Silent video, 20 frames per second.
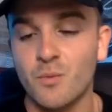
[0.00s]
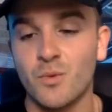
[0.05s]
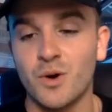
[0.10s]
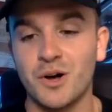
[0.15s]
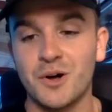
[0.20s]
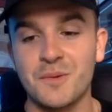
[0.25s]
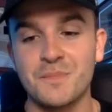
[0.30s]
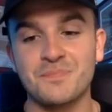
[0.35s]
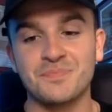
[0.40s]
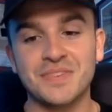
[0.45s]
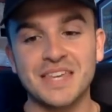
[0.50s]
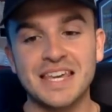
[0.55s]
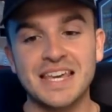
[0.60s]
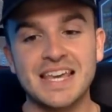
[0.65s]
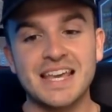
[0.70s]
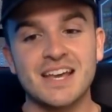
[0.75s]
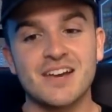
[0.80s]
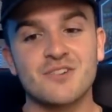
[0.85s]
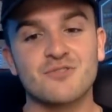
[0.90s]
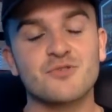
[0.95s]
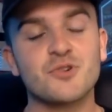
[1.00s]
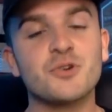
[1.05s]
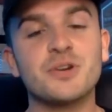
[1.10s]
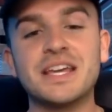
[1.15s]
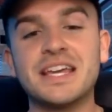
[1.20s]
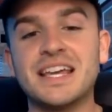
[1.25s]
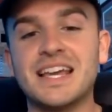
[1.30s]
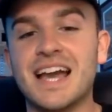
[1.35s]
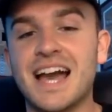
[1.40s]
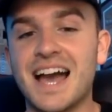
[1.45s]
Well,
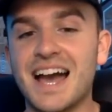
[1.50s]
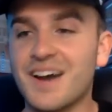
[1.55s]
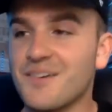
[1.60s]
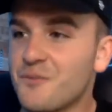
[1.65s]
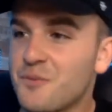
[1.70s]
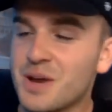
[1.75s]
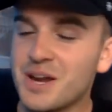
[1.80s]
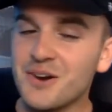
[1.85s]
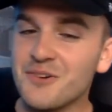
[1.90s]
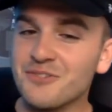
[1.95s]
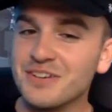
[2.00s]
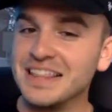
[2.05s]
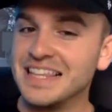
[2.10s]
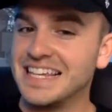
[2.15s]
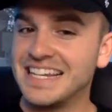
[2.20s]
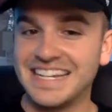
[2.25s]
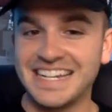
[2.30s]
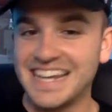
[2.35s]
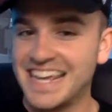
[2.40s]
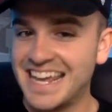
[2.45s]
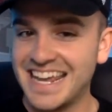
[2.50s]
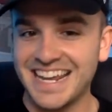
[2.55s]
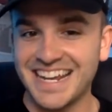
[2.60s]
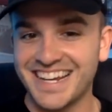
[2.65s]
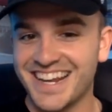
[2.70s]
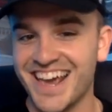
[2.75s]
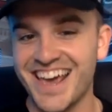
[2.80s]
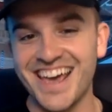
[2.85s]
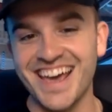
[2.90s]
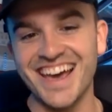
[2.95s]
Rudy, we don't really
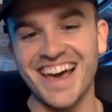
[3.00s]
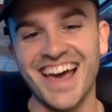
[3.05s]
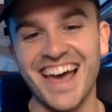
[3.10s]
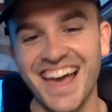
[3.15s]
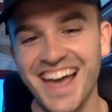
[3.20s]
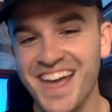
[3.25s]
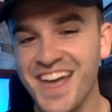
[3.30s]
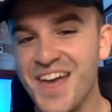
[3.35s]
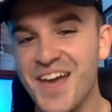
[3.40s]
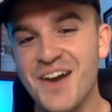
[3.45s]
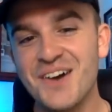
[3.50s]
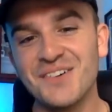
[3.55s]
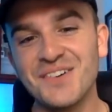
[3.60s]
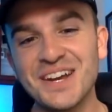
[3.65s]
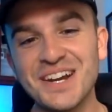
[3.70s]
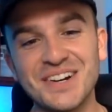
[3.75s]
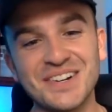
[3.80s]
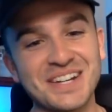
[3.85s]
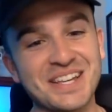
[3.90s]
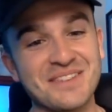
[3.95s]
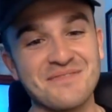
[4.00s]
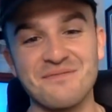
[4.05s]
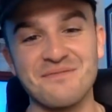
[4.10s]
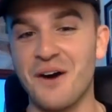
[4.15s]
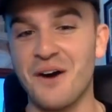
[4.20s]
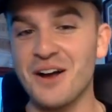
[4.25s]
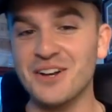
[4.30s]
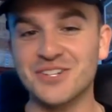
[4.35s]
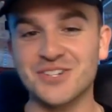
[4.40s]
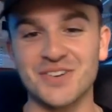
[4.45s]
need we don't need
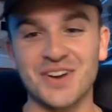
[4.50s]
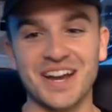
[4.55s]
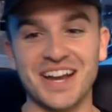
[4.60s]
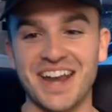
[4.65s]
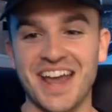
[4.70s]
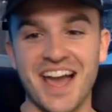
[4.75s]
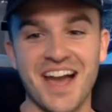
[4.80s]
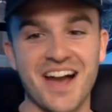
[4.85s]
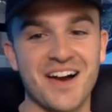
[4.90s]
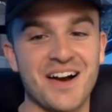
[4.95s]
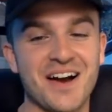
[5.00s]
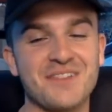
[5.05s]
much right now.